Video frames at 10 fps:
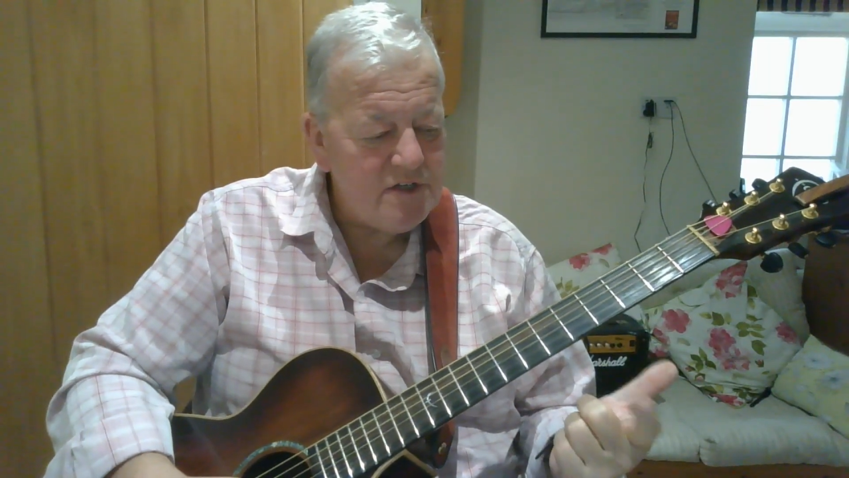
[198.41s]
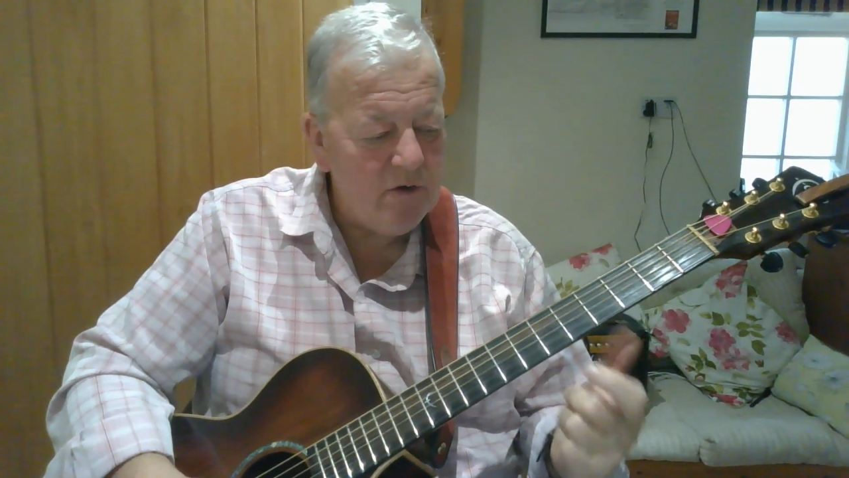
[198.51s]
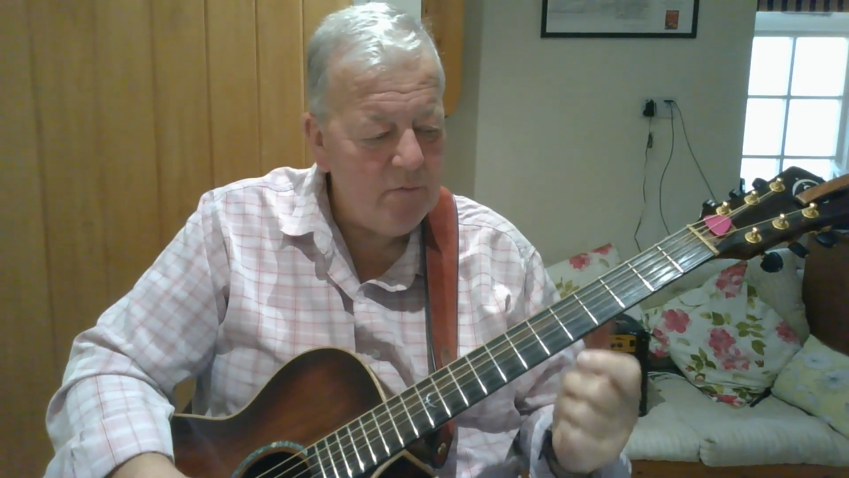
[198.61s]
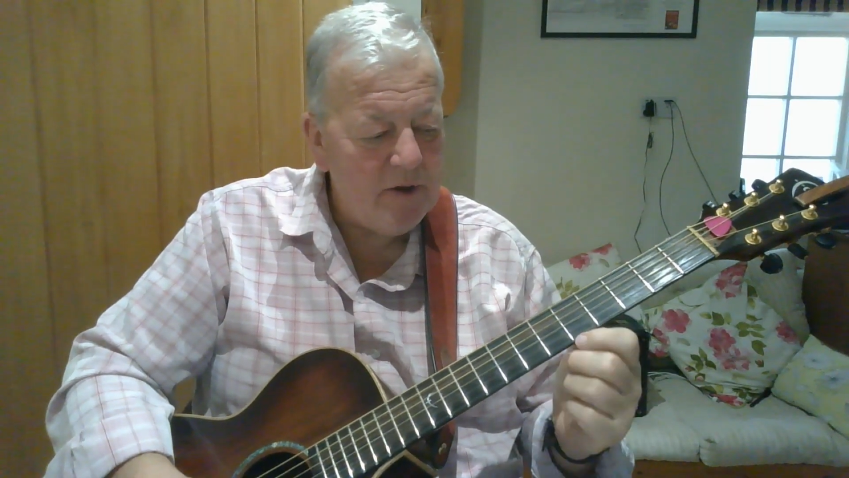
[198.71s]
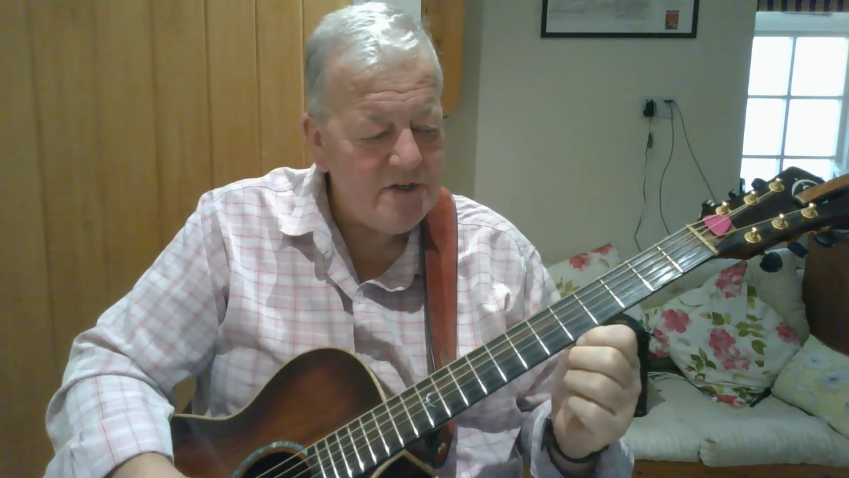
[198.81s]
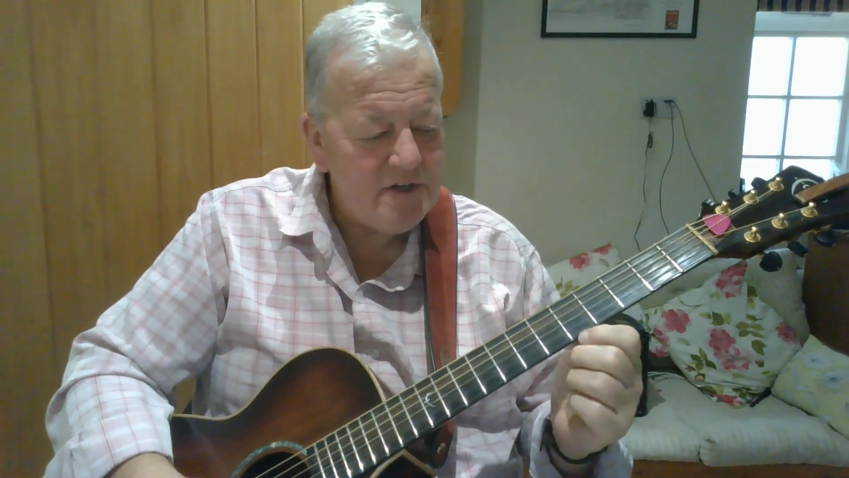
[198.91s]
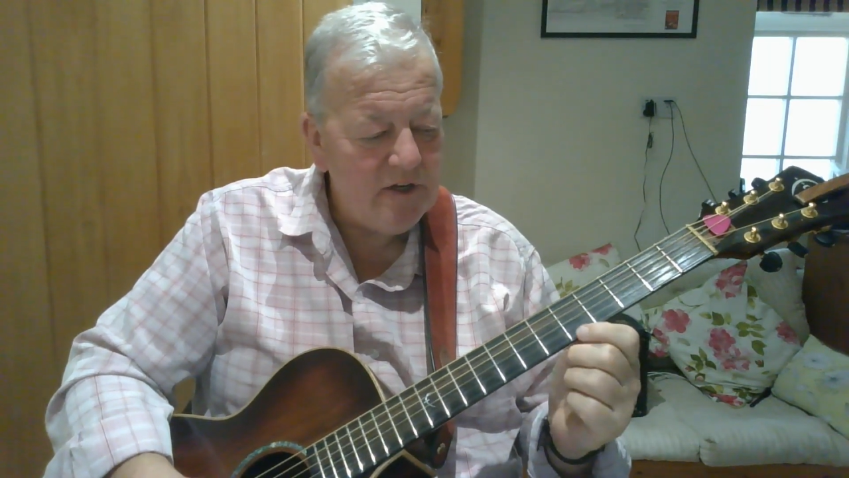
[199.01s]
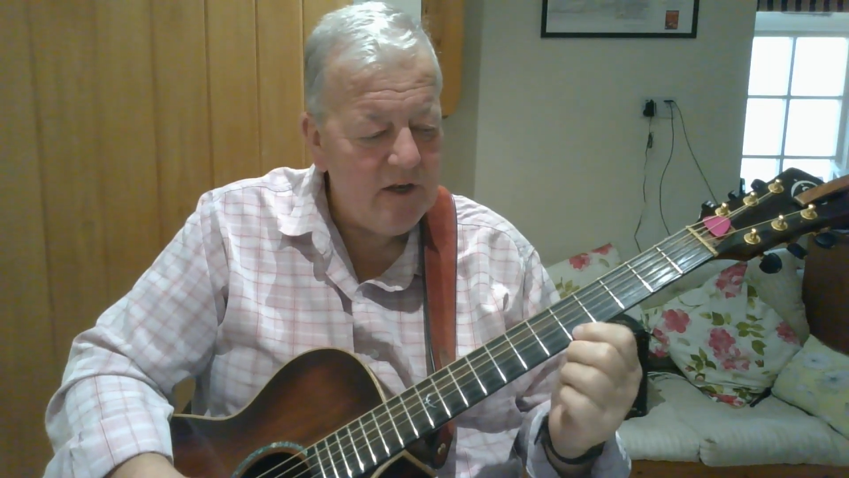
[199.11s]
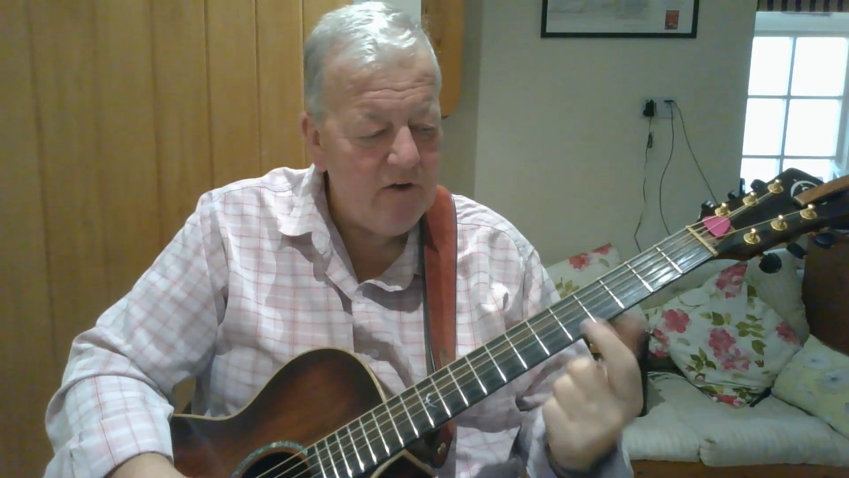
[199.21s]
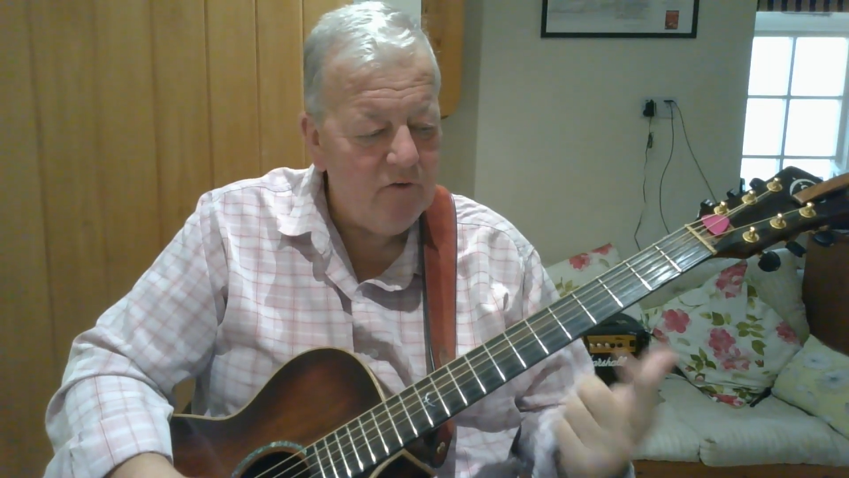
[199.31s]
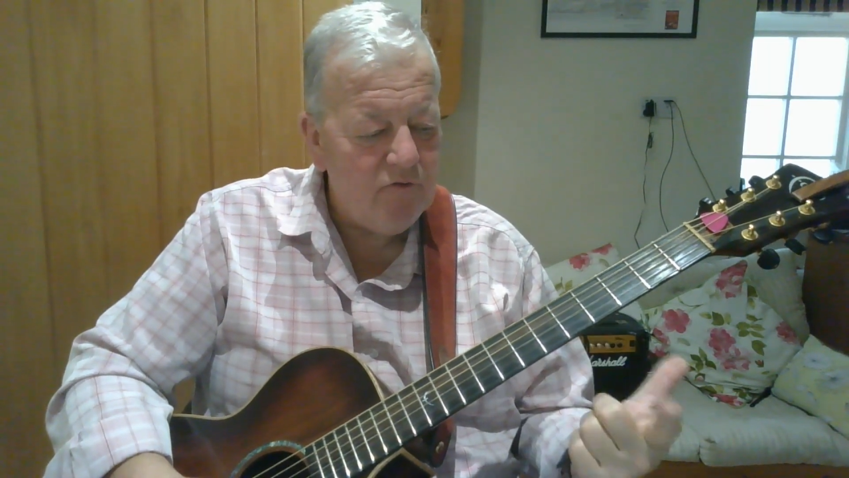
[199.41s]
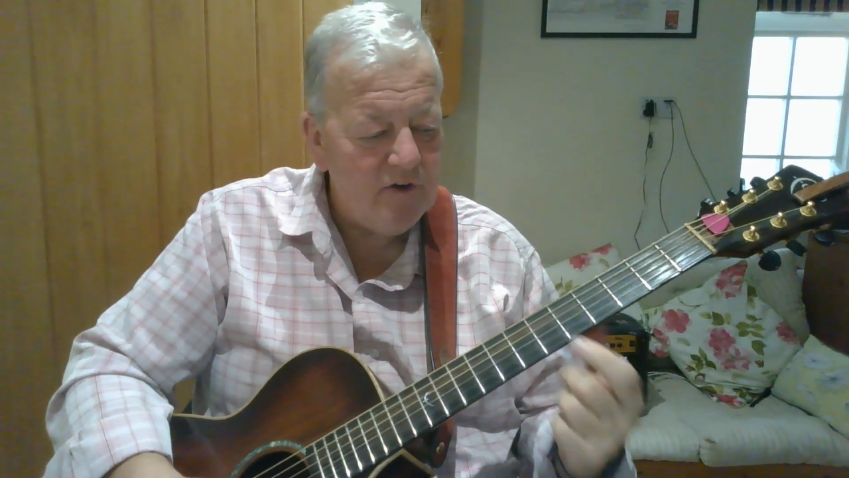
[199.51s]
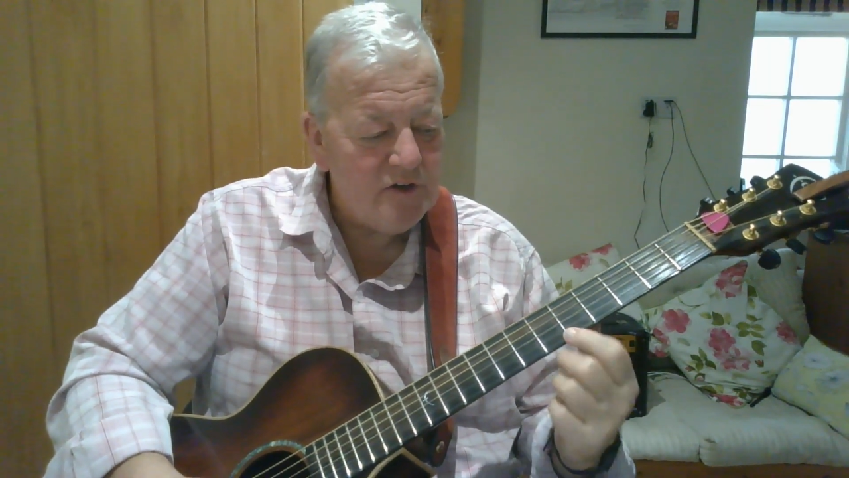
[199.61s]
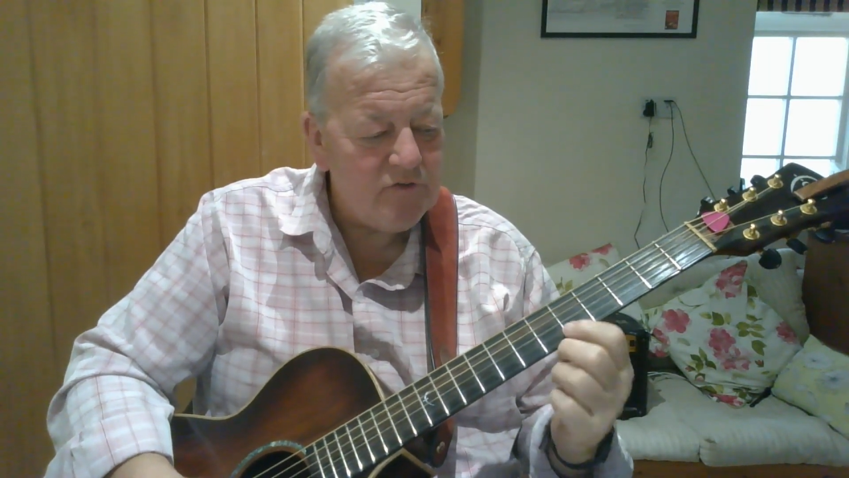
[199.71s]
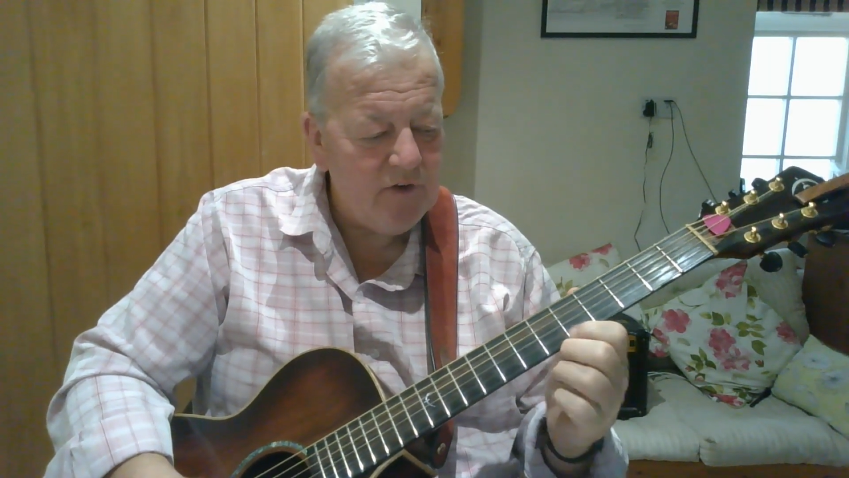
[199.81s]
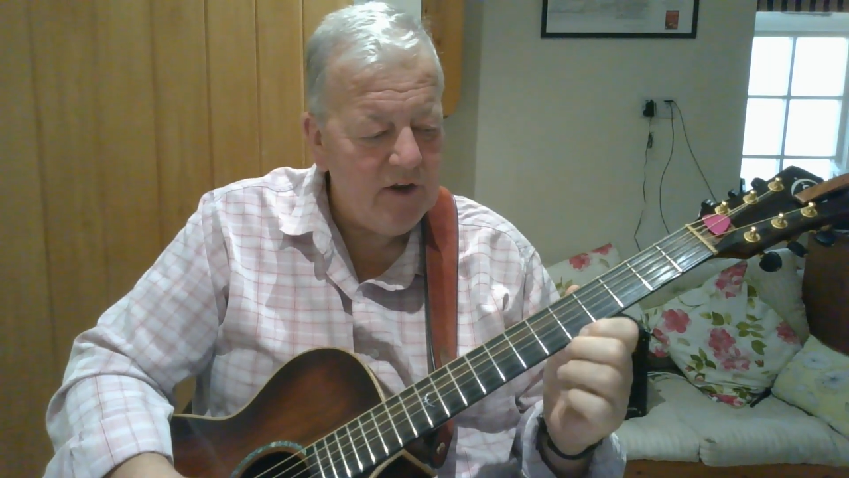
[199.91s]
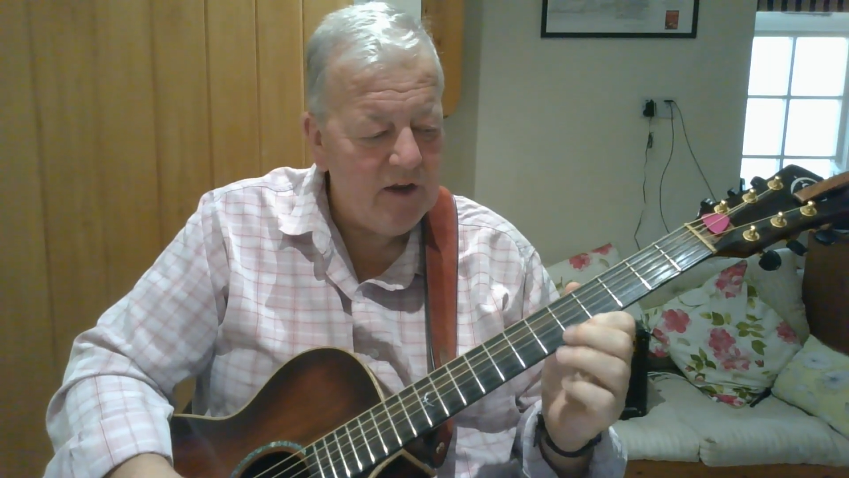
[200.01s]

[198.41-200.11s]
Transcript: So basically, your first finger